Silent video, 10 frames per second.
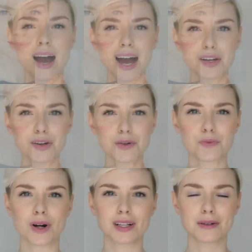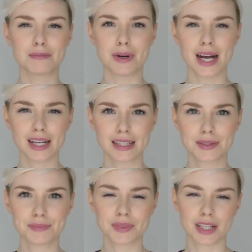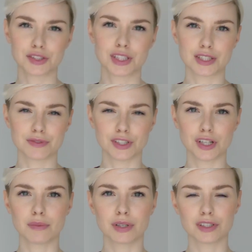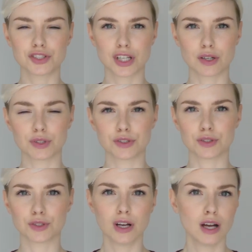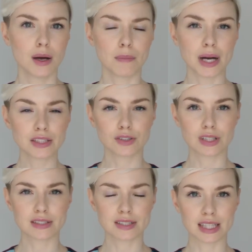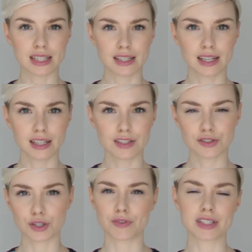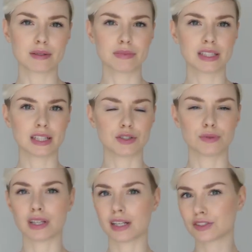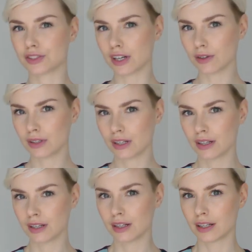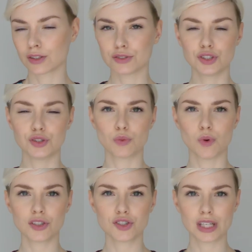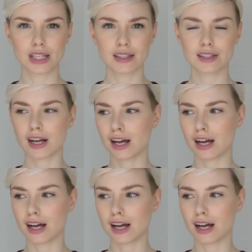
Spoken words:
Hi all, welcome back. In today's video, I'm gonna share with you my toddler skincare. So if it's something that you would like to know, continue watching.